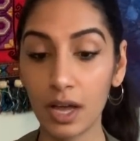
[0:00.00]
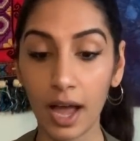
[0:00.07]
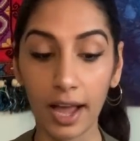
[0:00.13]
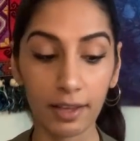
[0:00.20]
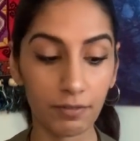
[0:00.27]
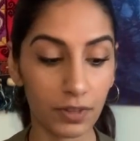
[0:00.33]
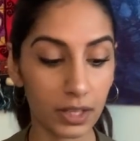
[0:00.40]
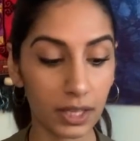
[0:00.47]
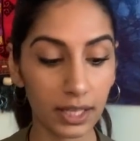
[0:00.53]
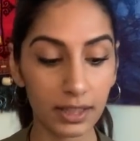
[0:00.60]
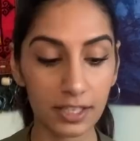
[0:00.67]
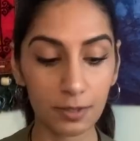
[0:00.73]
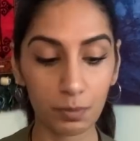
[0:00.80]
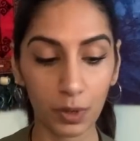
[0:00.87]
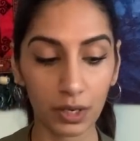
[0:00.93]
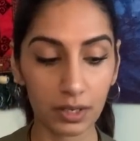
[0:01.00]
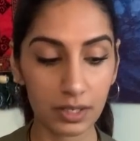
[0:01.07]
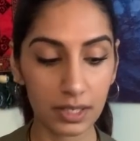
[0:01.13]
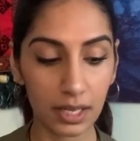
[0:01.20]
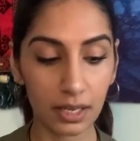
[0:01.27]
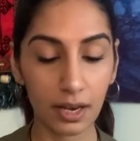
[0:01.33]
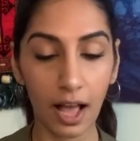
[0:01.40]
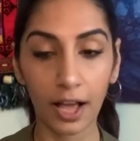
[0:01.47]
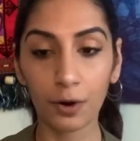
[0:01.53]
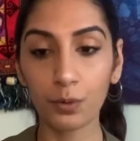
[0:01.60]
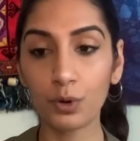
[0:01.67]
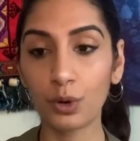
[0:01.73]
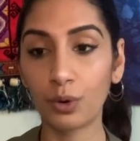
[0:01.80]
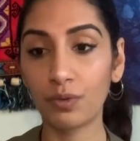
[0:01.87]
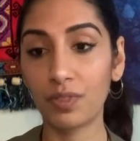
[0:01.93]
I feel like this person, I don't
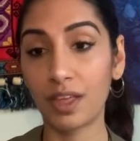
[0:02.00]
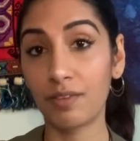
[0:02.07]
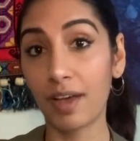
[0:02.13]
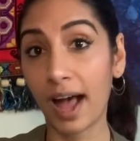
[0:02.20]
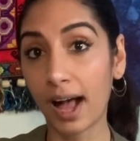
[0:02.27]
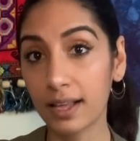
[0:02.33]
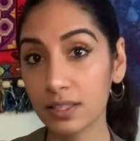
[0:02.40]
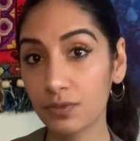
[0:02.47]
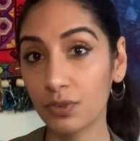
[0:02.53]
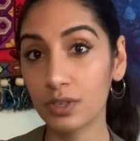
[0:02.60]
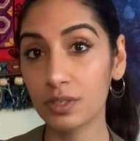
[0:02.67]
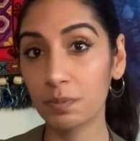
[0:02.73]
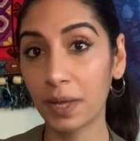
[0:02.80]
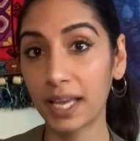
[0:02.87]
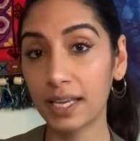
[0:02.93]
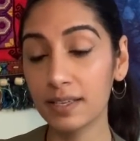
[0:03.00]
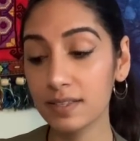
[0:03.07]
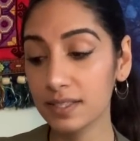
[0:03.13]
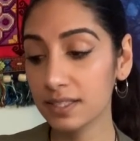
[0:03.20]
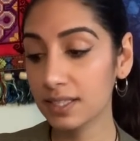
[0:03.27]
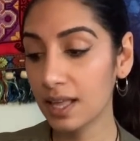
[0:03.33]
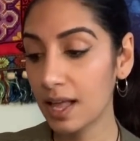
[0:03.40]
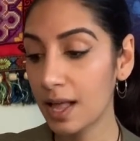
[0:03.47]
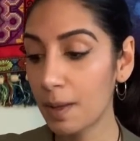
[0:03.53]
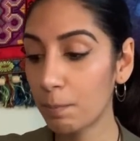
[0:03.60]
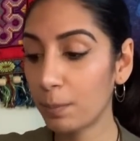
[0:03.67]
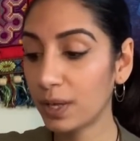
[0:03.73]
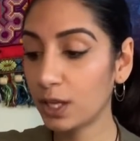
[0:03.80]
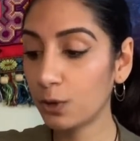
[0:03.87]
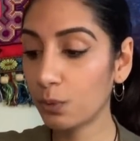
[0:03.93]
know if they've asked for space,
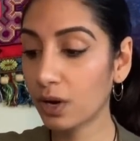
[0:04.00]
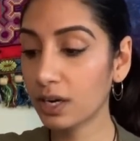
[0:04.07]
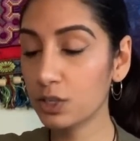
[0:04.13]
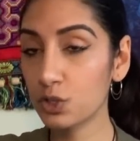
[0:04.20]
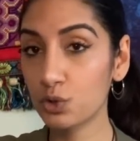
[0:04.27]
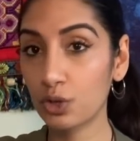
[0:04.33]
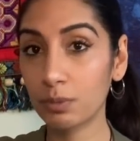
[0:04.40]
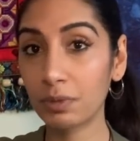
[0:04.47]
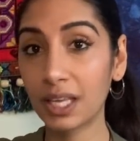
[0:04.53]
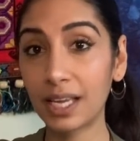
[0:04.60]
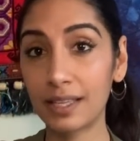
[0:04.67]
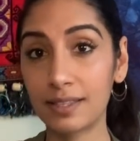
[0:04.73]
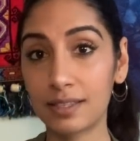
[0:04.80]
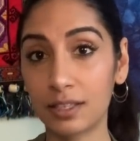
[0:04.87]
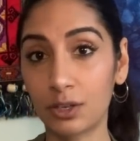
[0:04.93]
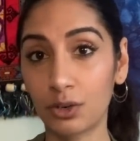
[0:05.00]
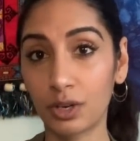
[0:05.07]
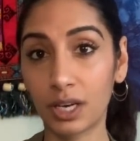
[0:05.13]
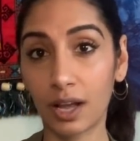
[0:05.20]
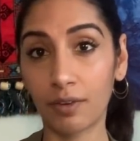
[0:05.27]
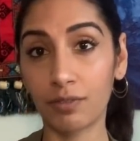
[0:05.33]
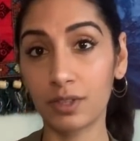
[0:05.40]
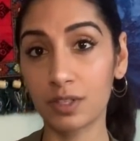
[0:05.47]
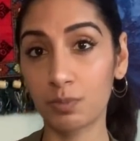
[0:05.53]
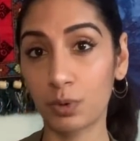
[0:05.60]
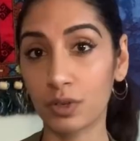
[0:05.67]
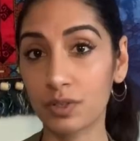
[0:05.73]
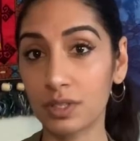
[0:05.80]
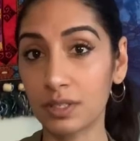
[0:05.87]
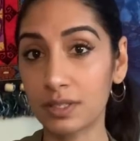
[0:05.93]
but you are extremely considerate of this
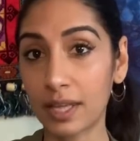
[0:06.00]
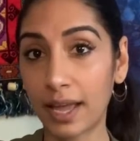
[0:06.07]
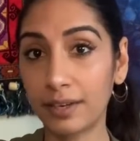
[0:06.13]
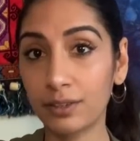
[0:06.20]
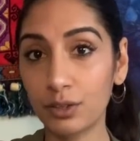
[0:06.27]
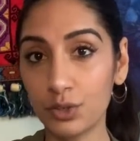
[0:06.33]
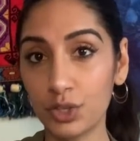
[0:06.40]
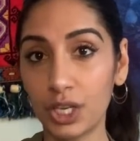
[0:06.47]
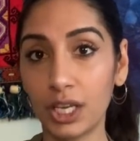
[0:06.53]
person's energy.